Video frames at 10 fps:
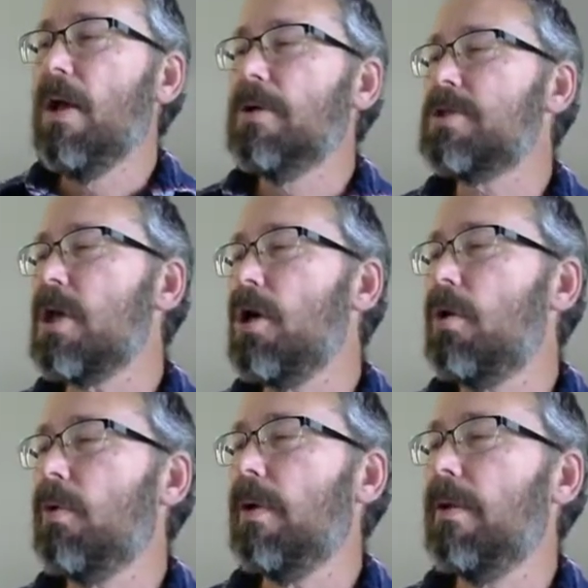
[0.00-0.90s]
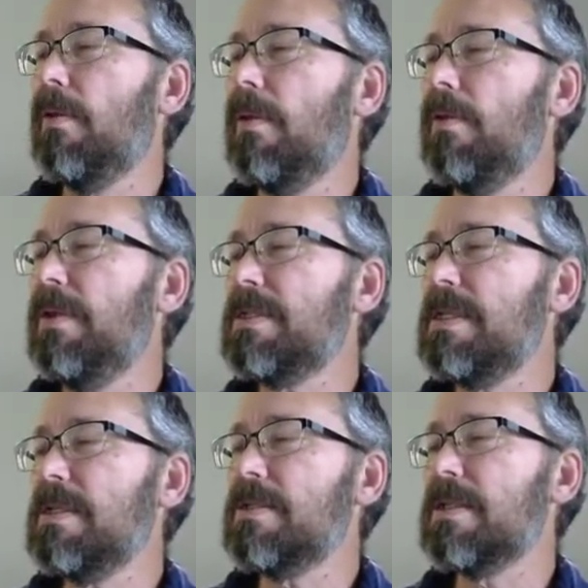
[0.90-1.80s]
So this
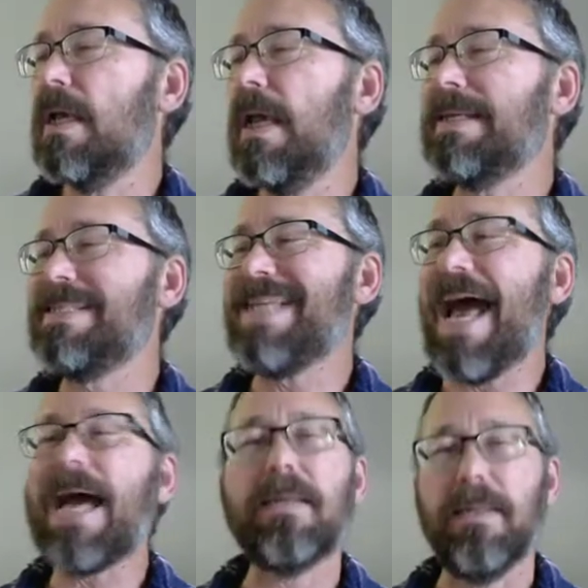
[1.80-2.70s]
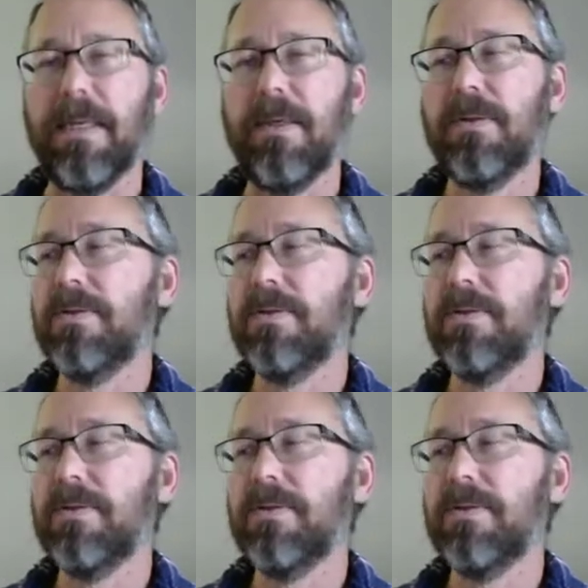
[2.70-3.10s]
is exactly,